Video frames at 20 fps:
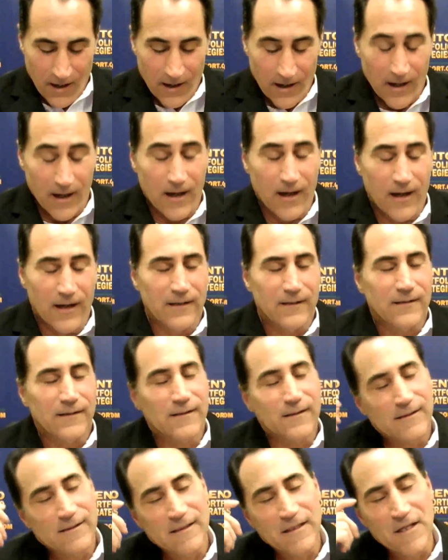
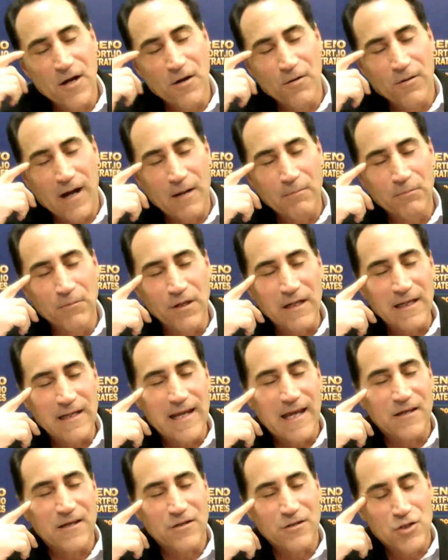I'm looking
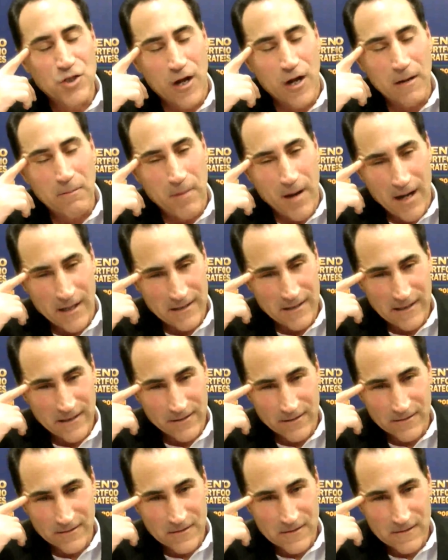at junk bond
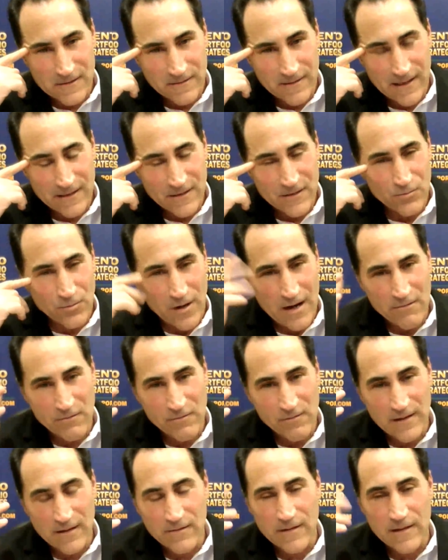yields. That's where I
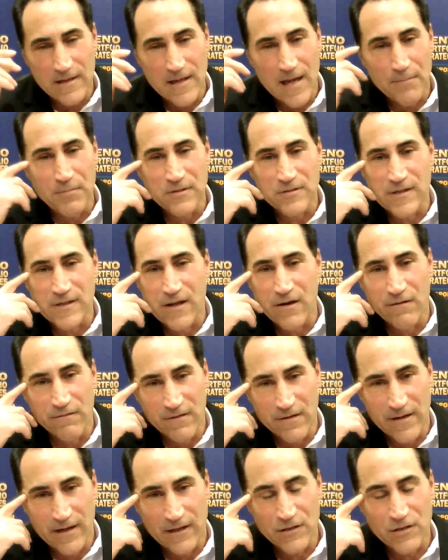think the epicenter of the
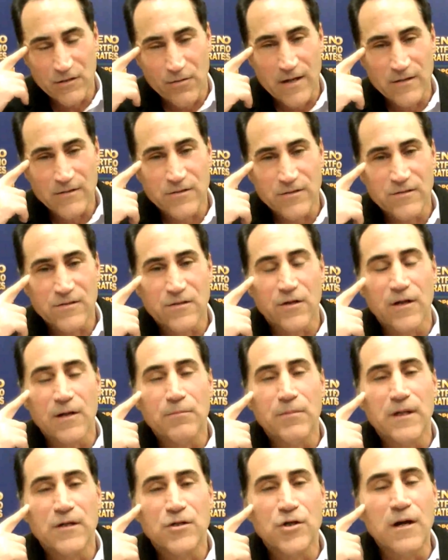next crisis is going
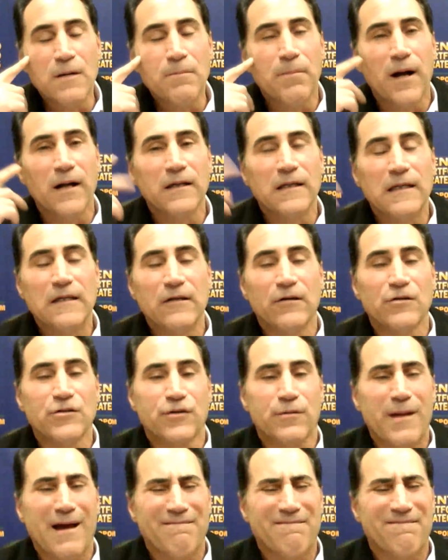to be. Junk bond
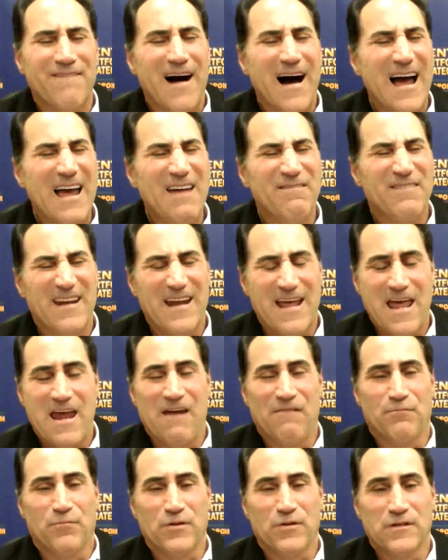yields are about
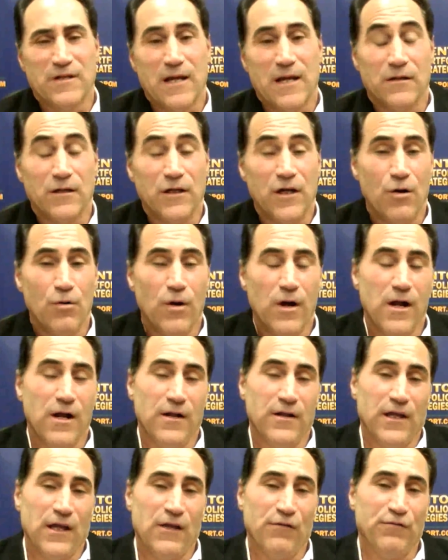5.5%.
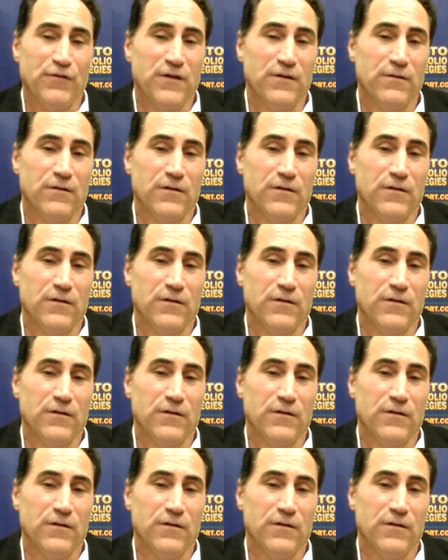If